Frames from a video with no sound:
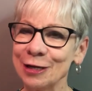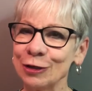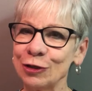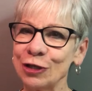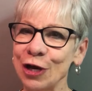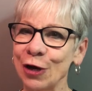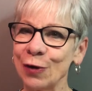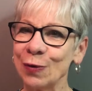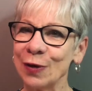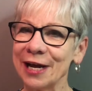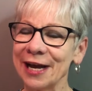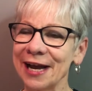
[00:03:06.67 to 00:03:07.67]

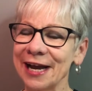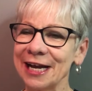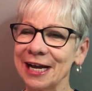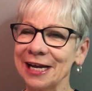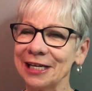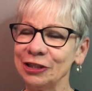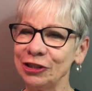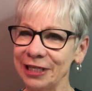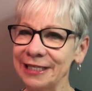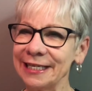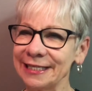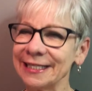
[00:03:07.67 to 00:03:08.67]
So
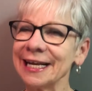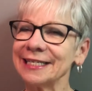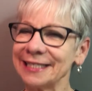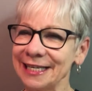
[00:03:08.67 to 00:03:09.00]
Jesus says